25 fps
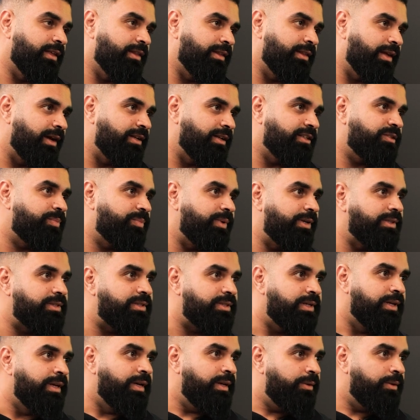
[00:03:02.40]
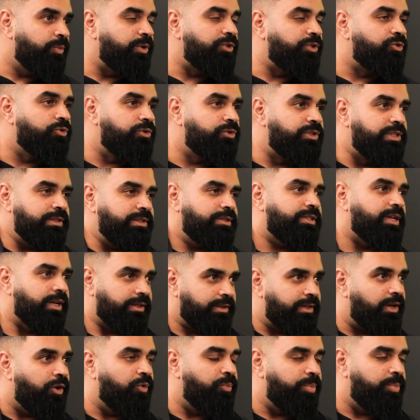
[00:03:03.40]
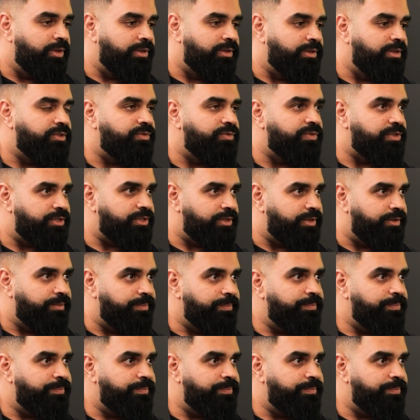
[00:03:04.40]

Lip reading: like that, but we do check the outbuildings for sure.